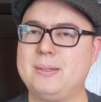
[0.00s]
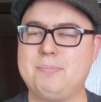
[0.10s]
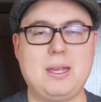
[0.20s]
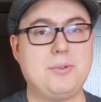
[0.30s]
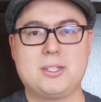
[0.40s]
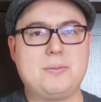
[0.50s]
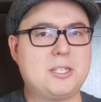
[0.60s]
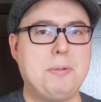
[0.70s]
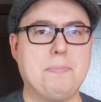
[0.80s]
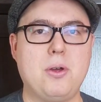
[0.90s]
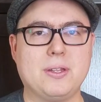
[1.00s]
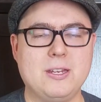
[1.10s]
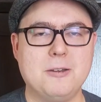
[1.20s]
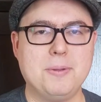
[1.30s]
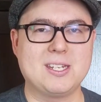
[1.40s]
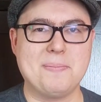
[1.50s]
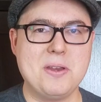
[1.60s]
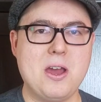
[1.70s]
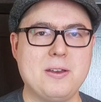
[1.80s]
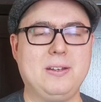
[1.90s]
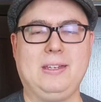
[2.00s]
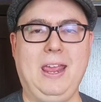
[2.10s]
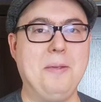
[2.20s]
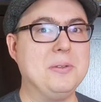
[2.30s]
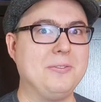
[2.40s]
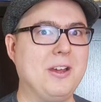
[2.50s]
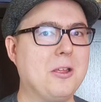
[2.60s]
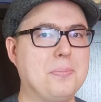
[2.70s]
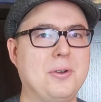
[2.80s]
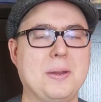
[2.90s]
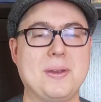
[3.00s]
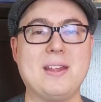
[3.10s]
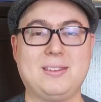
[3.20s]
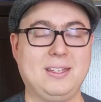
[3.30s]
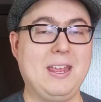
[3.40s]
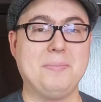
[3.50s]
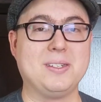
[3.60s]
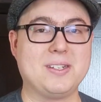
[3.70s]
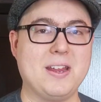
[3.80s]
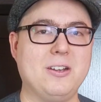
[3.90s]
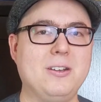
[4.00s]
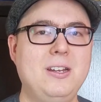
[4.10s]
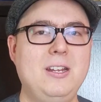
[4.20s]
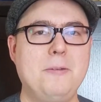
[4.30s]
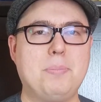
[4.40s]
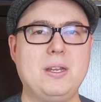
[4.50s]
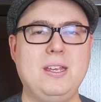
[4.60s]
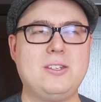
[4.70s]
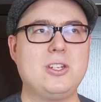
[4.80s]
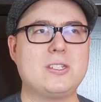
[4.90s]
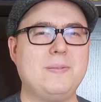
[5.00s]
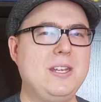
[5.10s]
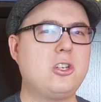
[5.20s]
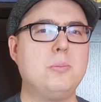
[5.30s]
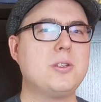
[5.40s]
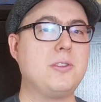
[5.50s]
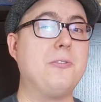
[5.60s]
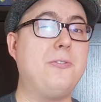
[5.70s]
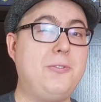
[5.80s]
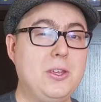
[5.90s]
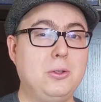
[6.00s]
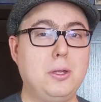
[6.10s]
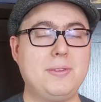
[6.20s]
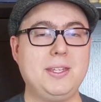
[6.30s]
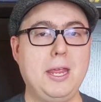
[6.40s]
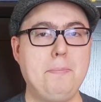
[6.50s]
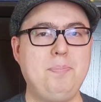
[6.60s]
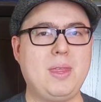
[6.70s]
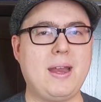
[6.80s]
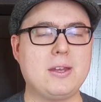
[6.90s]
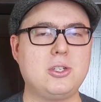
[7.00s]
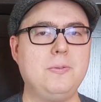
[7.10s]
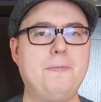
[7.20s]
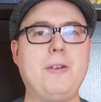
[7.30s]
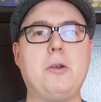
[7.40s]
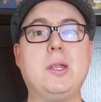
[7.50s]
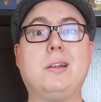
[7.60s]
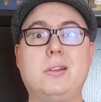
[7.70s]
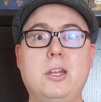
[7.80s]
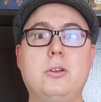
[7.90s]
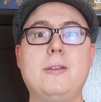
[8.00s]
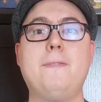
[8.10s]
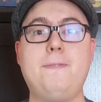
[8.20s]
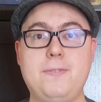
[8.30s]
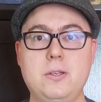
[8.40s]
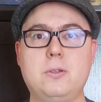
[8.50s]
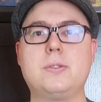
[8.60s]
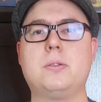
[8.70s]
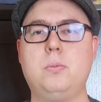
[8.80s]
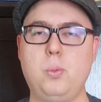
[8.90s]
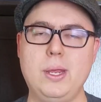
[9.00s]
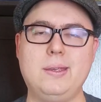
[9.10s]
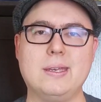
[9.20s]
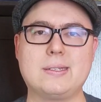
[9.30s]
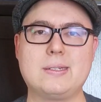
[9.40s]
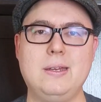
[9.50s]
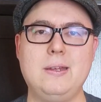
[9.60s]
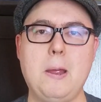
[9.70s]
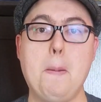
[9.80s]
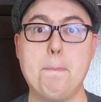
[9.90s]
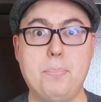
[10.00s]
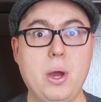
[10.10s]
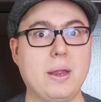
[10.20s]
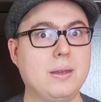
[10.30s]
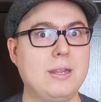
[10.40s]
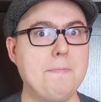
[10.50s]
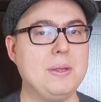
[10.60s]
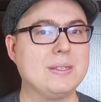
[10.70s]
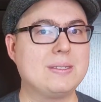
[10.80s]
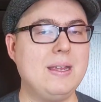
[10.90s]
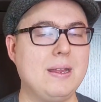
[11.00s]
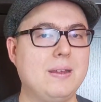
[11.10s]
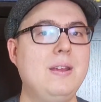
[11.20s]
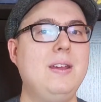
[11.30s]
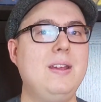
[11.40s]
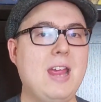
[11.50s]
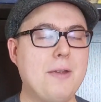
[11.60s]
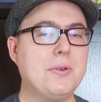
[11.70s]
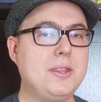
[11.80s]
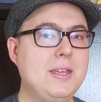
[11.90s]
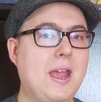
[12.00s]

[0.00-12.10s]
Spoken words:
I'm just spitballing here because I'm not a game developer and I'm not the game designer, but it just, in terms of the feel of the game, that action very clearly feels weakest. But that being said, everything